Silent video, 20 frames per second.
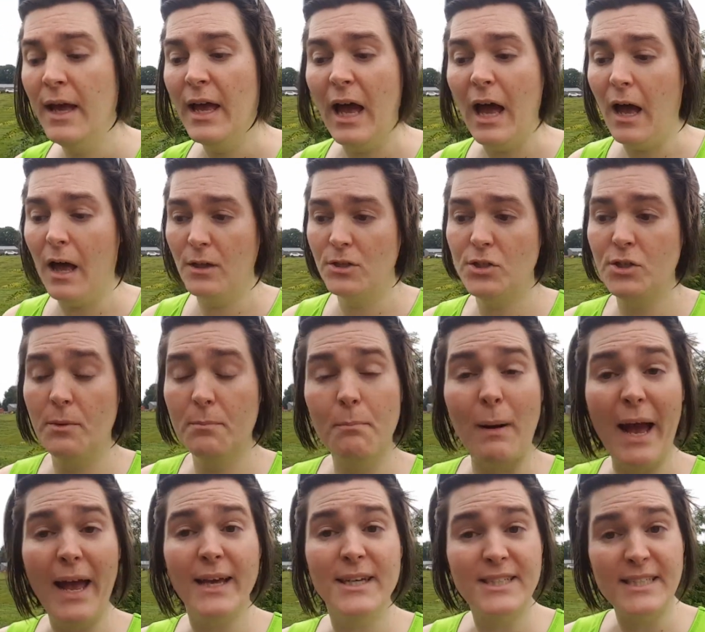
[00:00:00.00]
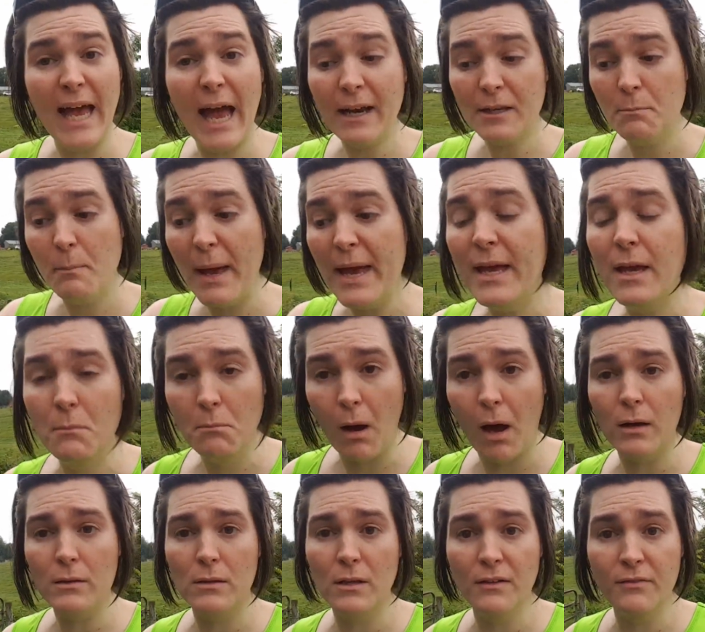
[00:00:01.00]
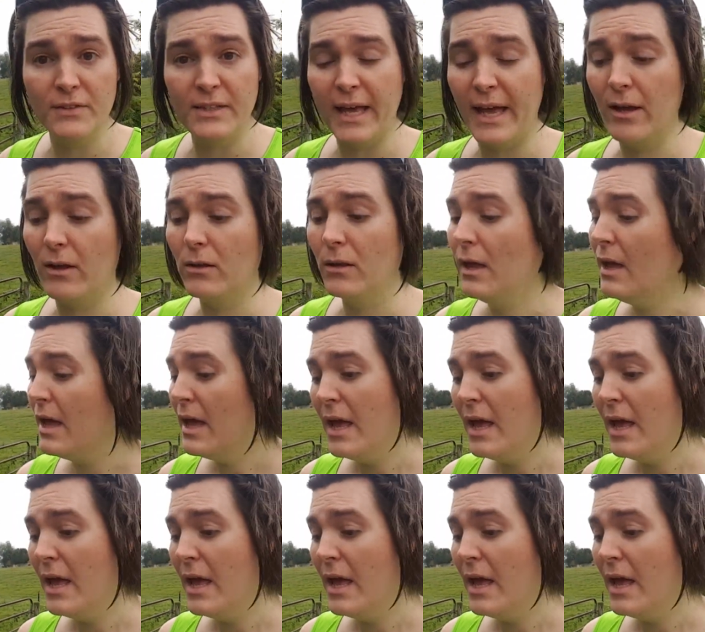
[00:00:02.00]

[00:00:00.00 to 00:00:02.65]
Uh, my exact make and model of Dell.